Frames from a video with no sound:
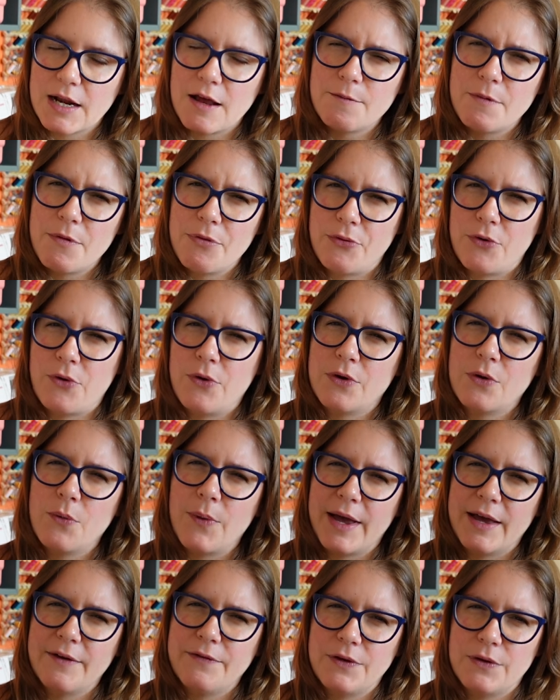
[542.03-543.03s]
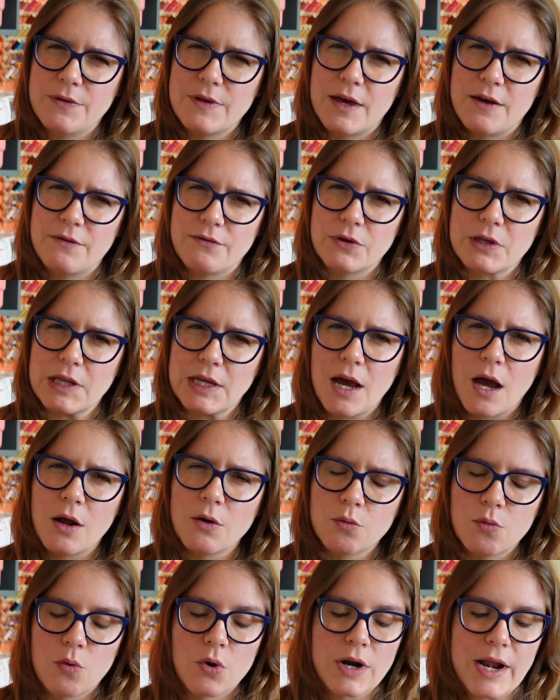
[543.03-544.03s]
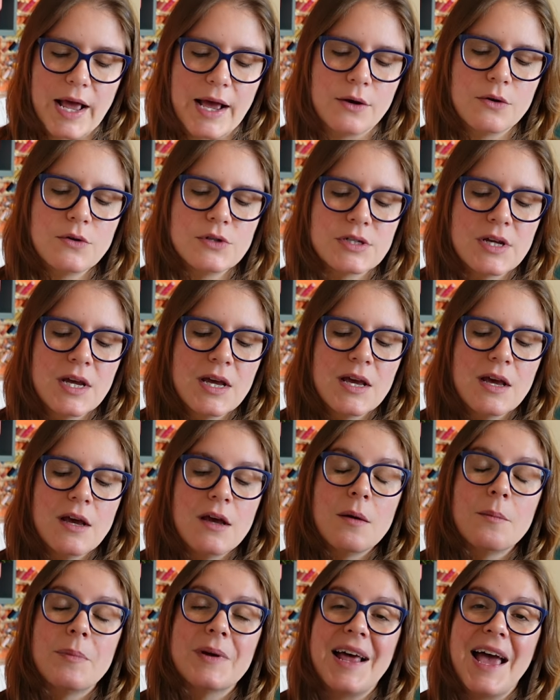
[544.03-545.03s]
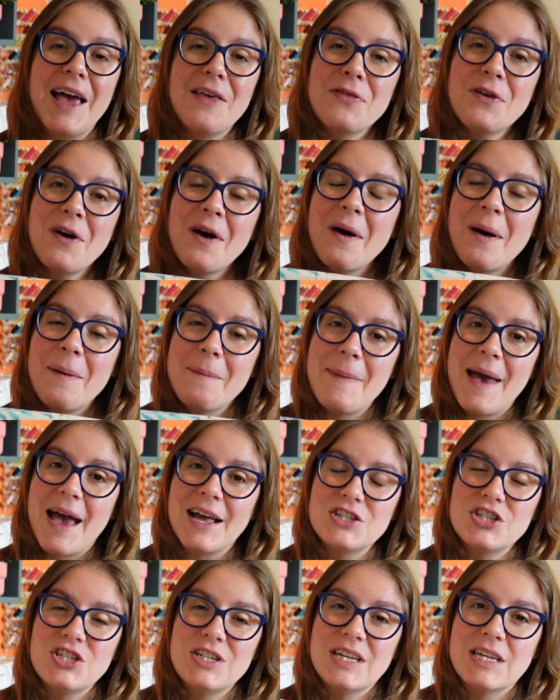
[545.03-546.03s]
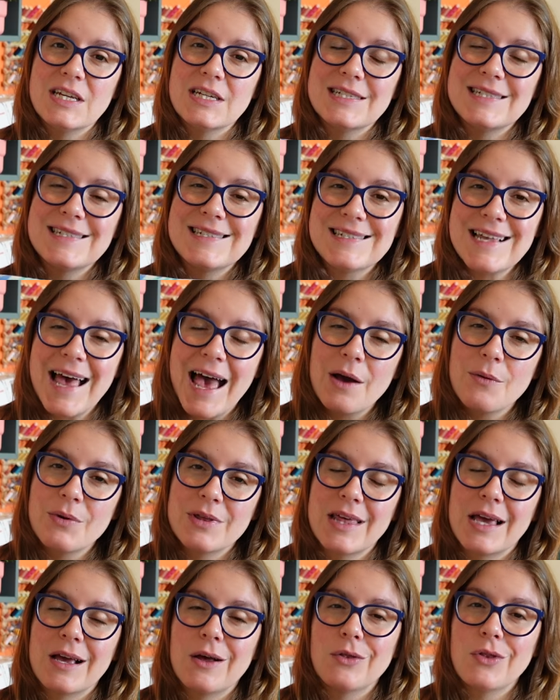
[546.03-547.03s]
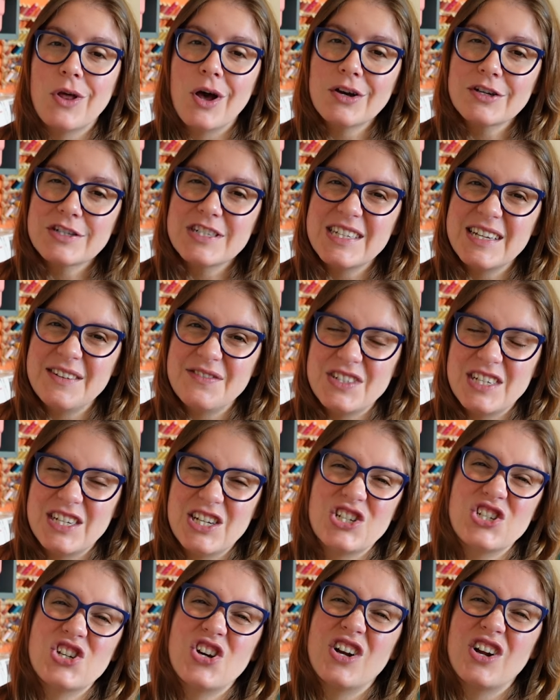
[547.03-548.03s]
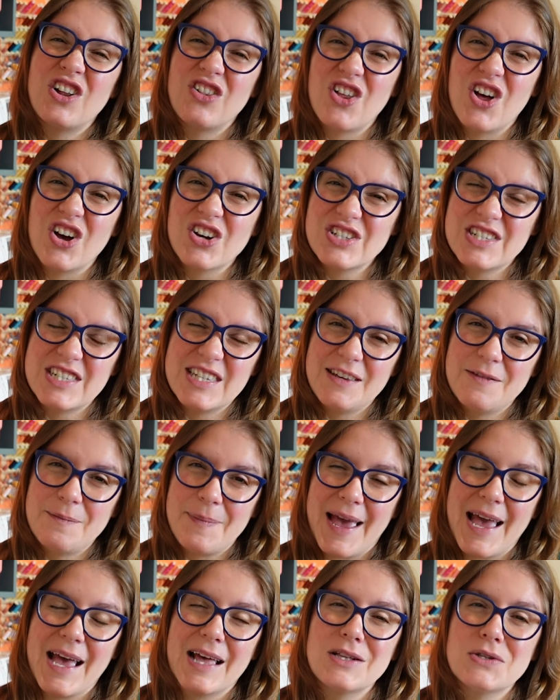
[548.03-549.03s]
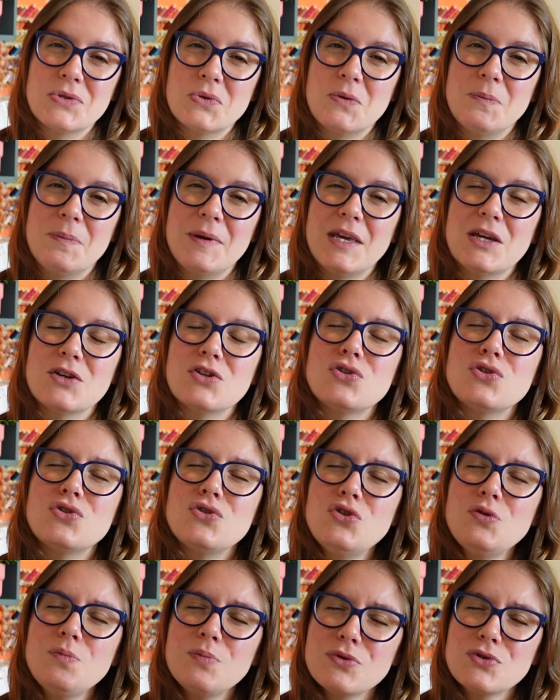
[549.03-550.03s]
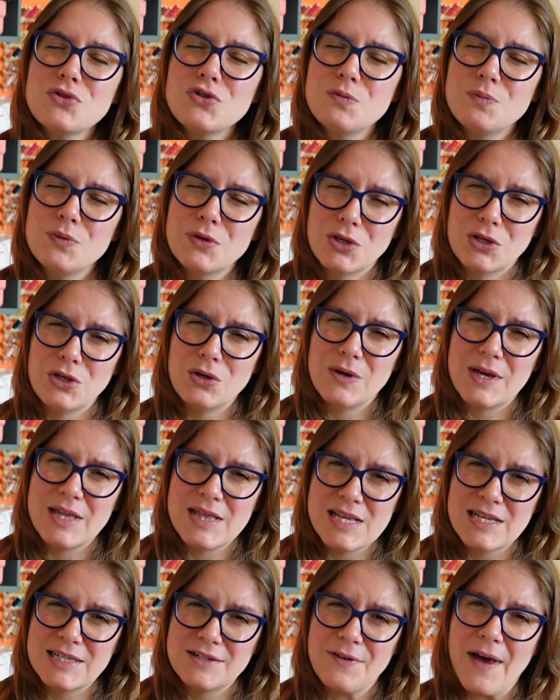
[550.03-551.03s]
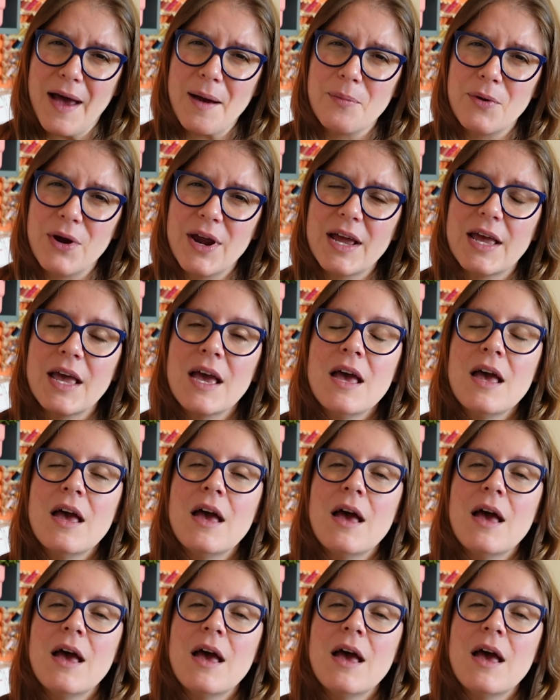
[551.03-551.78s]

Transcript: I've been throwing away a few that have really gotten worn out. But I thought a matching set with like a long sleeve t-shirt and a long sleeve pants would be super, super cute in this fabric.